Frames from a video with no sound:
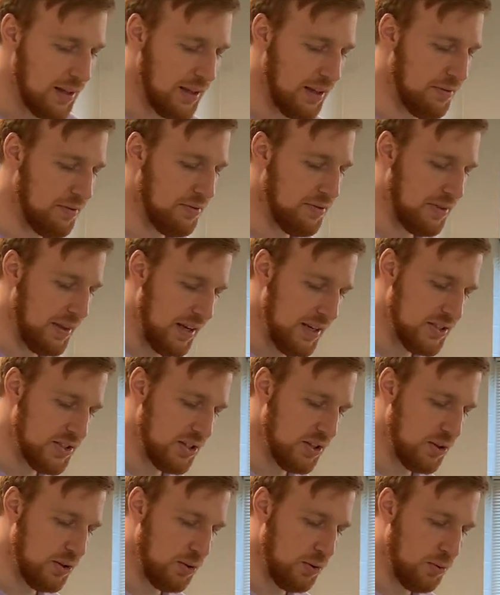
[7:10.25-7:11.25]
"Give thanks
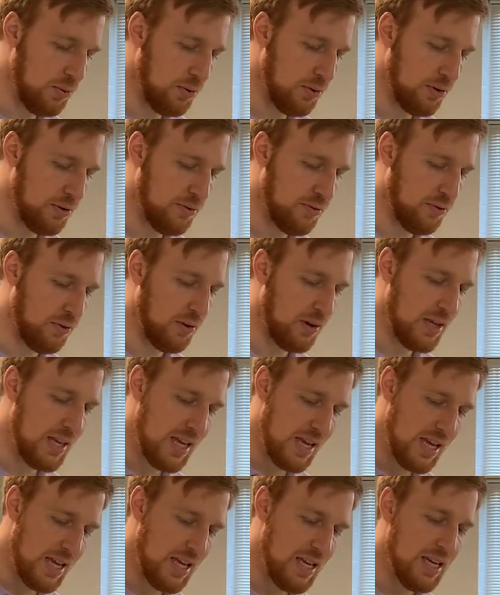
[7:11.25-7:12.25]
to the Lord, for
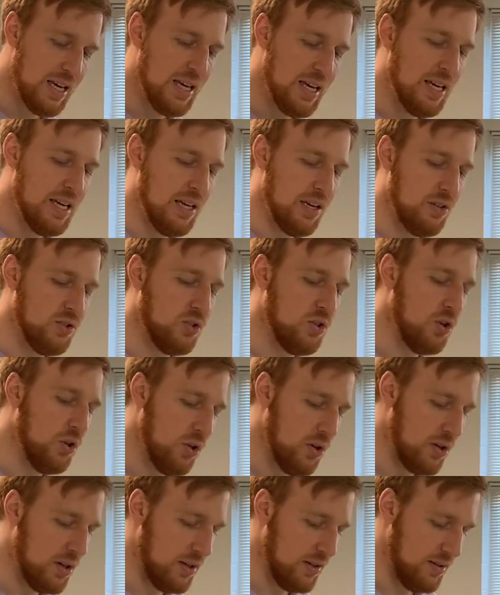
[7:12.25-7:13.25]
He is
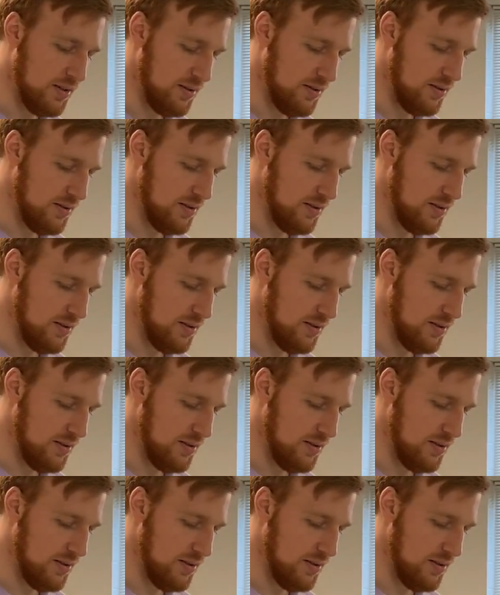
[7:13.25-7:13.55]
good."